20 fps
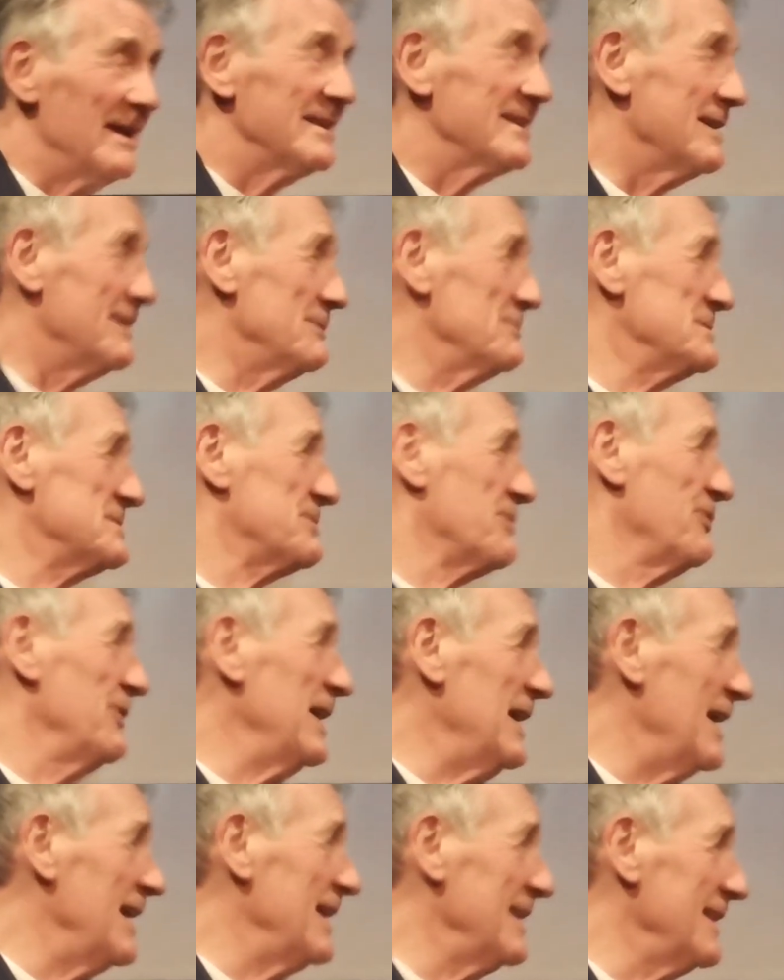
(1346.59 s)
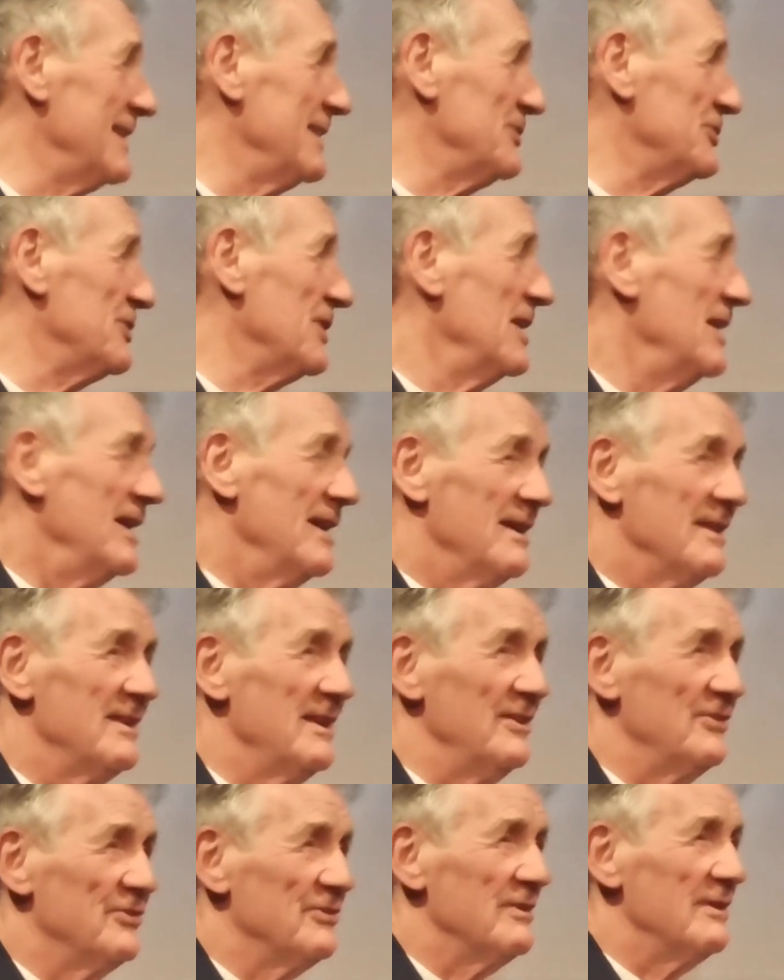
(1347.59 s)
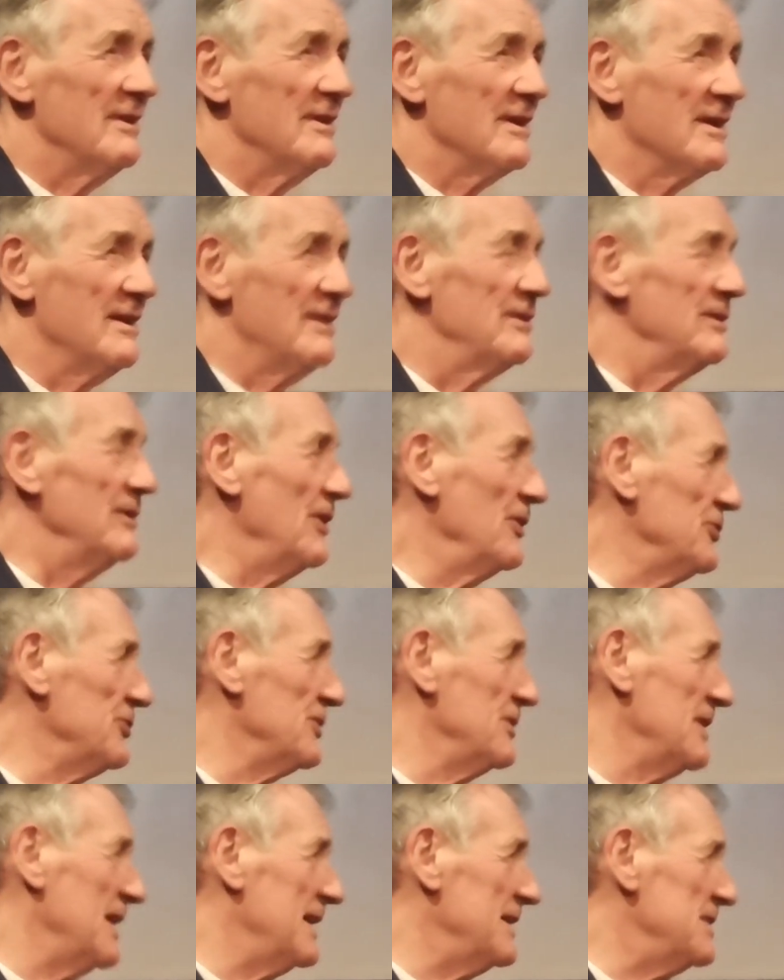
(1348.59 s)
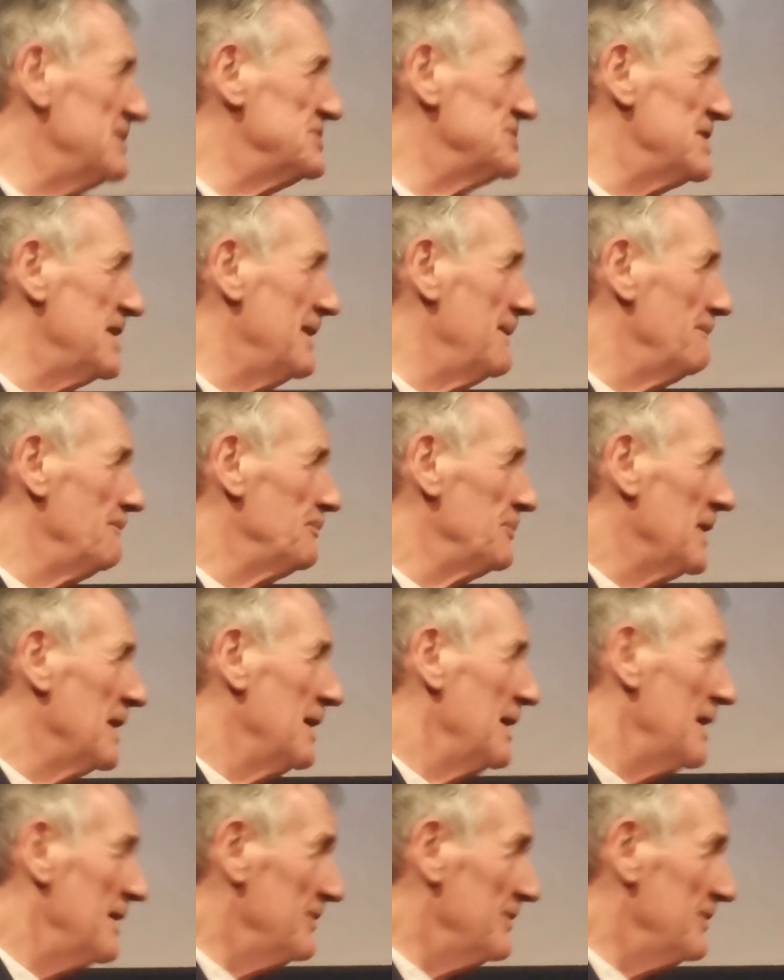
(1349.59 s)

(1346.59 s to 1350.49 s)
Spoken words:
But I was feeling this colossal energy,